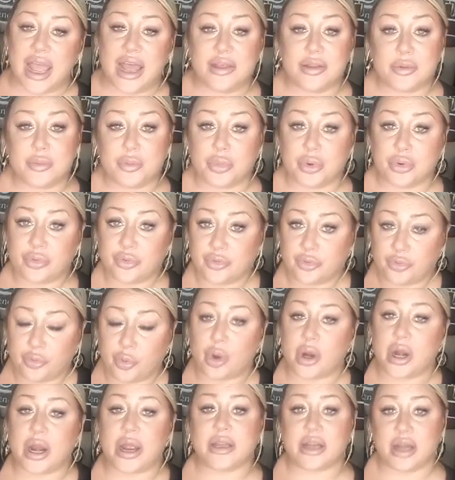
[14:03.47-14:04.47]
and
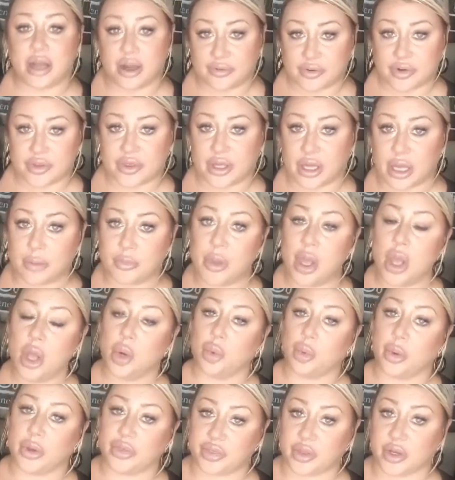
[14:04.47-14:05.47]
before I cover them
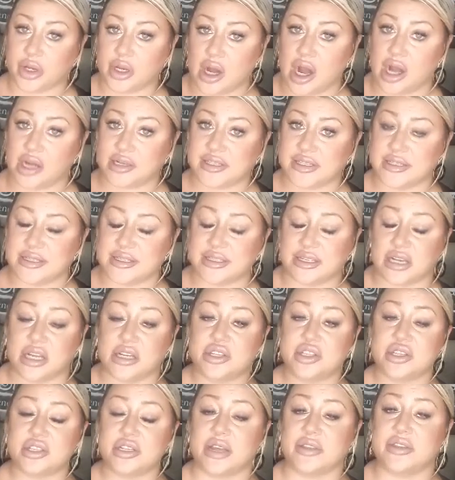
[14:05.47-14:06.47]
with the gauze and
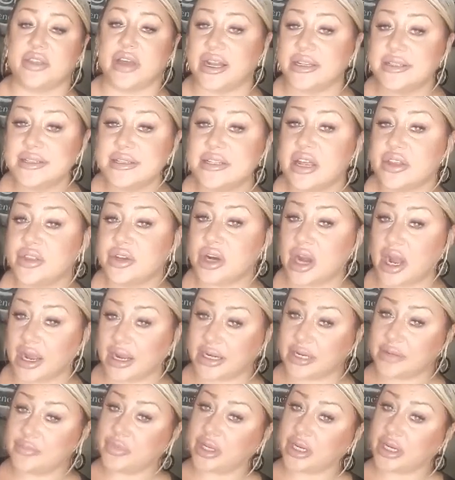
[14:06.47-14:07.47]
such. Now that's another
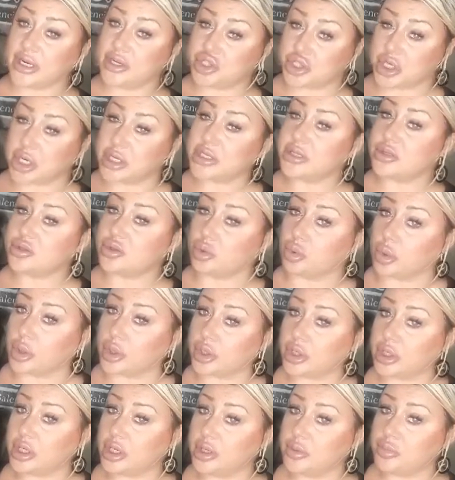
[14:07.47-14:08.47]
item that I just
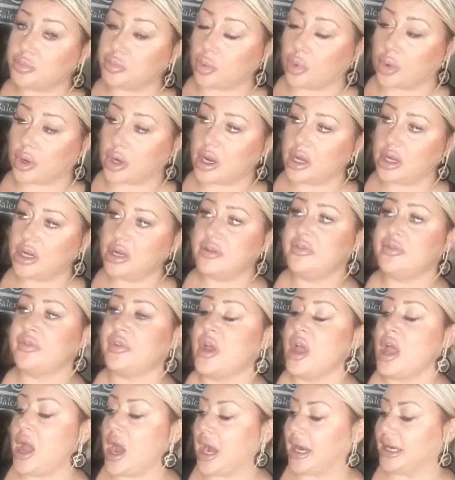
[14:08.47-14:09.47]
ordered more
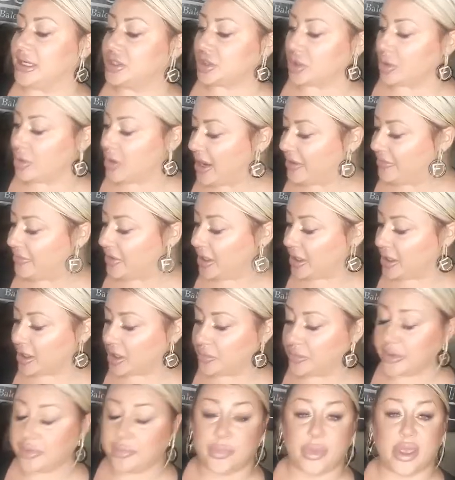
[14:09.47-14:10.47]
of. I don't have it
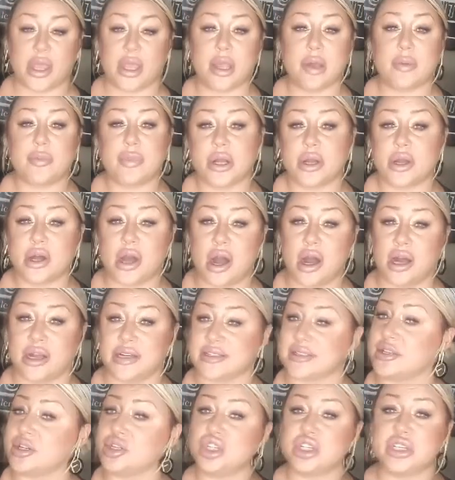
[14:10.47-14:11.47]
here with me, but
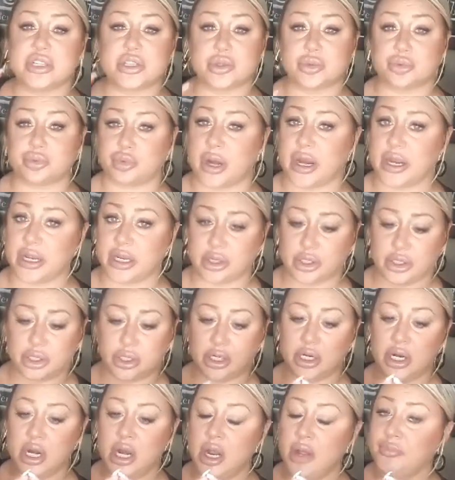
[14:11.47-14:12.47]
gauze, just
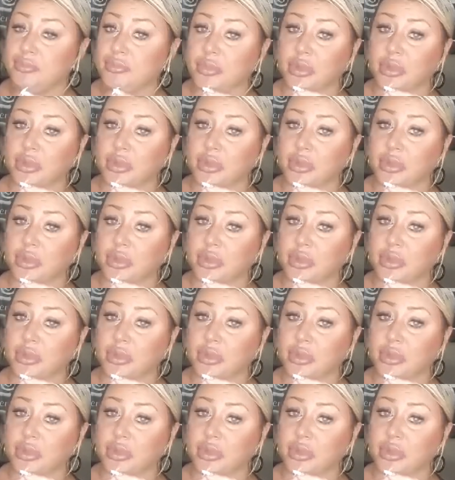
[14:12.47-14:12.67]
regular